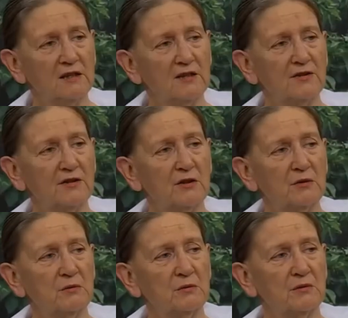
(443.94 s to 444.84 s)

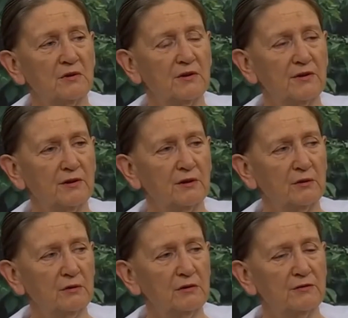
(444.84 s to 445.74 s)
So the
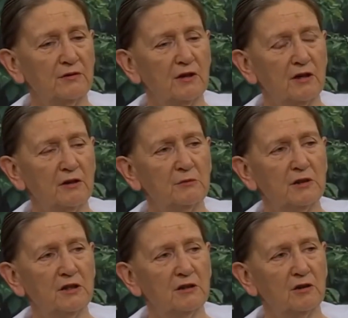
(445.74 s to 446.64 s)
law of
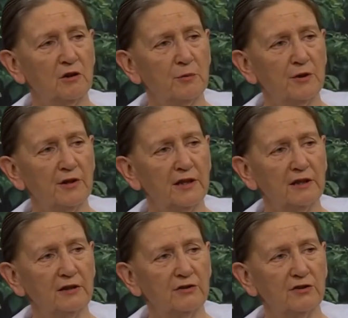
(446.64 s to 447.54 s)
karma
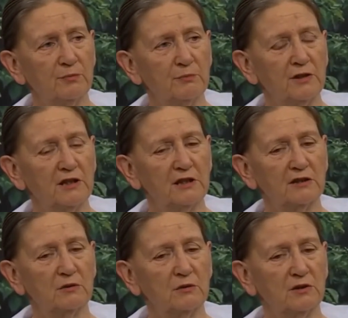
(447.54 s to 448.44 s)
operates,
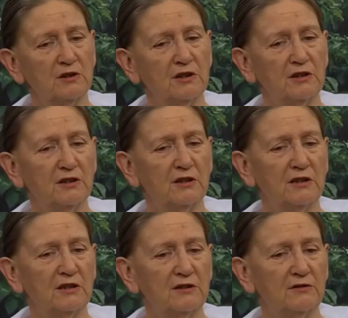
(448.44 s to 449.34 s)
but
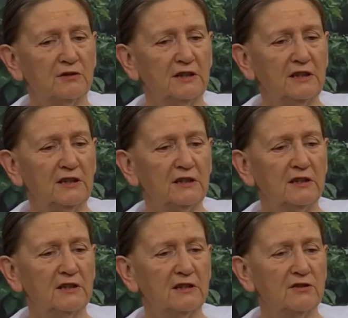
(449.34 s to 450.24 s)
it really
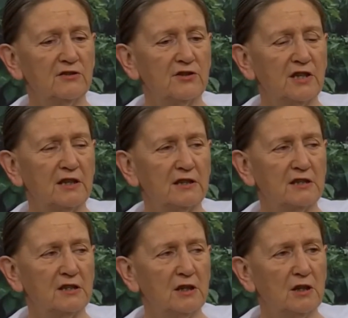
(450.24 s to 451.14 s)
is
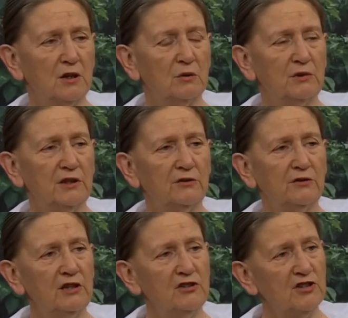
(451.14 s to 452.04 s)
that when you
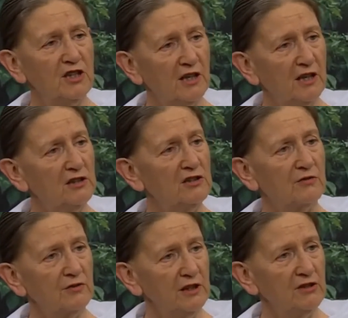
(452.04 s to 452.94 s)
reach the age
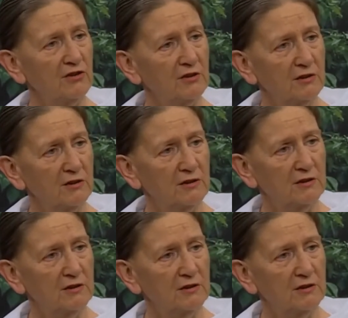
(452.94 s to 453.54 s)
of reason